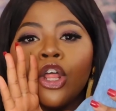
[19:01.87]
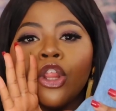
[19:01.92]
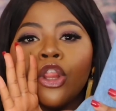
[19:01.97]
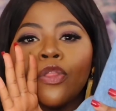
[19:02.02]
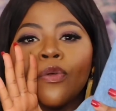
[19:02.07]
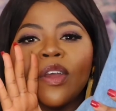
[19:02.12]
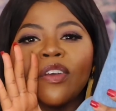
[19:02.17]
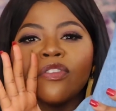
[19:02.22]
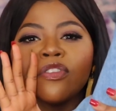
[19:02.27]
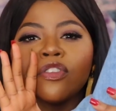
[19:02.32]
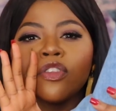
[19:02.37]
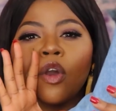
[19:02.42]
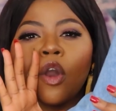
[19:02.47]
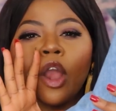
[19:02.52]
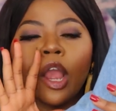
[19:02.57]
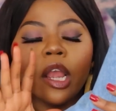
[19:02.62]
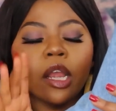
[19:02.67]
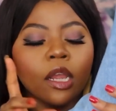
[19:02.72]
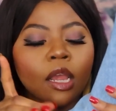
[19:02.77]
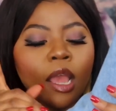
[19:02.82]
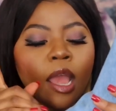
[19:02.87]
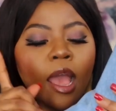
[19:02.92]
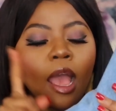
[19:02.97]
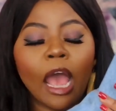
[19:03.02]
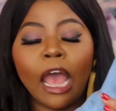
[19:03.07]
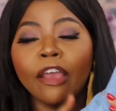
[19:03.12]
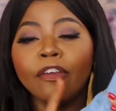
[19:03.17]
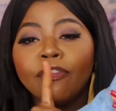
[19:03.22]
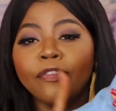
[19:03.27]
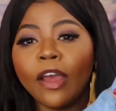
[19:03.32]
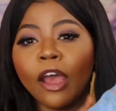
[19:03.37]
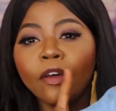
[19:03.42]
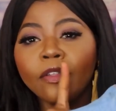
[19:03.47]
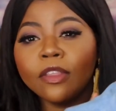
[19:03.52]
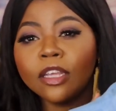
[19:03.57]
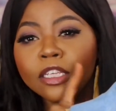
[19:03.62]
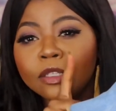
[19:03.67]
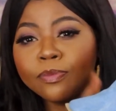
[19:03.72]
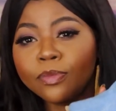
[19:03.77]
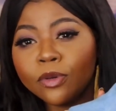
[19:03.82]
Thrift store. I found
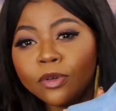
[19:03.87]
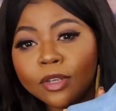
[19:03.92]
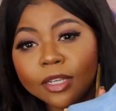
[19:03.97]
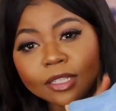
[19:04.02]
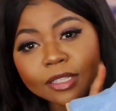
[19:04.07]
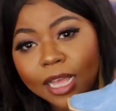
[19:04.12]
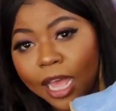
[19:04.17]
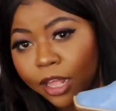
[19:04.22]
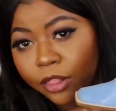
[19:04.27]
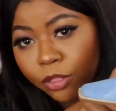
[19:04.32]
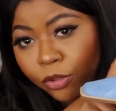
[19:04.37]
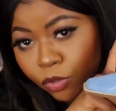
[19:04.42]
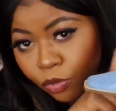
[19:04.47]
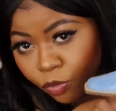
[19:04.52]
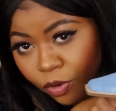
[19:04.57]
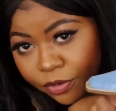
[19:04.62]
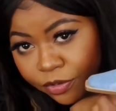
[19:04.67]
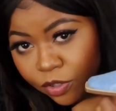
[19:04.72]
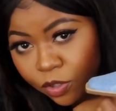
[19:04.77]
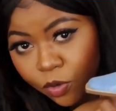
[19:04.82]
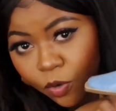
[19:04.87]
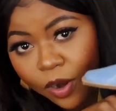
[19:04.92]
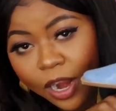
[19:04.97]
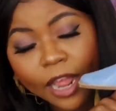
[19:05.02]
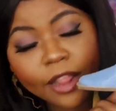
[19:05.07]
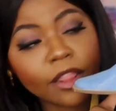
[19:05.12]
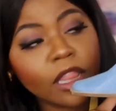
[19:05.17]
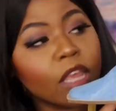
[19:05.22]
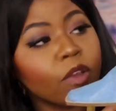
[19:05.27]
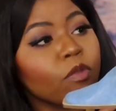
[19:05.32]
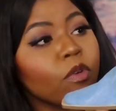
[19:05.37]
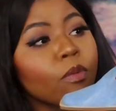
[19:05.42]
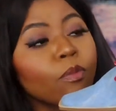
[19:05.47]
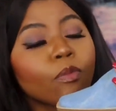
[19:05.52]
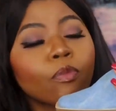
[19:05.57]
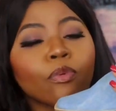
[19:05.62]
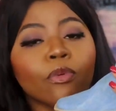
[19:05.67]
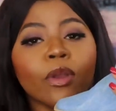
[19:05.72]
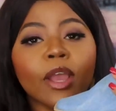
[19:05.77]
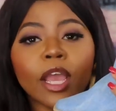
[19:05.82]
these booties at the thrift store and they were
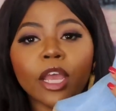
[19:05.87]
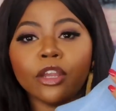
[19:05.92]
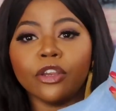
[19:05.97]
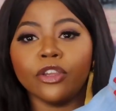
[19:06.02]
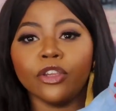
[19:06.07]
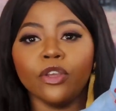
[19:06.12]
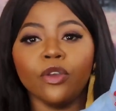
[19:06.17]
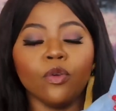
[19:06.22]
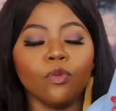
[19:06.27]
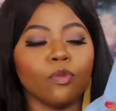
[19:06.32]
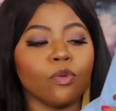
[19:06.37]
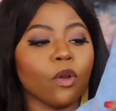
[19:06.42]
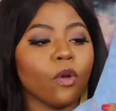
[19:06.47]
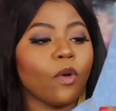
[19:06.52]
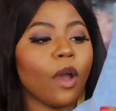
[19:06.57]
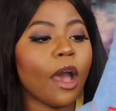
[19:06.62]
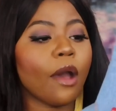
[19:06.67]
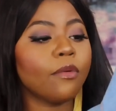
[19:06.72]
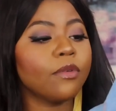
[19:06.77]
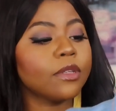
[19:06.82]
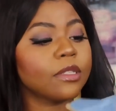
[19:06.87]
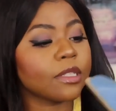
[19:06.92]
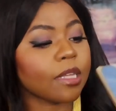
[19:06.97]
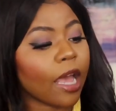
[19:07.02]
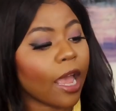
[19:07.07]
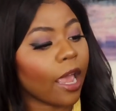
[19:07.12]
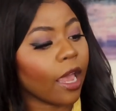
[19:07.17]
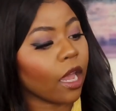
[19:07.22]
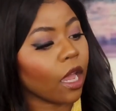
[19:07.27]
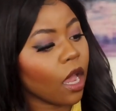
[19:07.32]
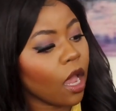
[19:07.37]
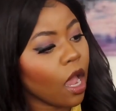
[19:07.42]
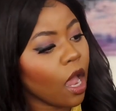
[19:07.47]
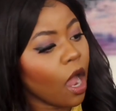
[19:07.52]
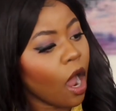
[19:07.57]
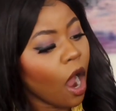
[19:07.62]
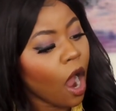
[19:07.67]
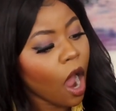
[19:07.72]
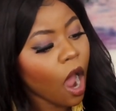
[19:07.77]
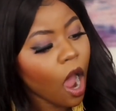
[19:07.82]
brand new, bro. I was like,
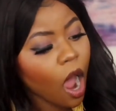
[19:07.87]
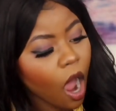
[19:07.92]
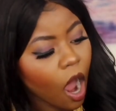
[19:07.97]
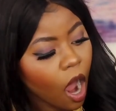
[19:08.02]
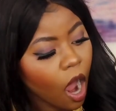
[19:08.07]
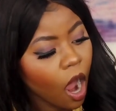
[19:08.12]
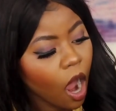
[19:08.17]
huh?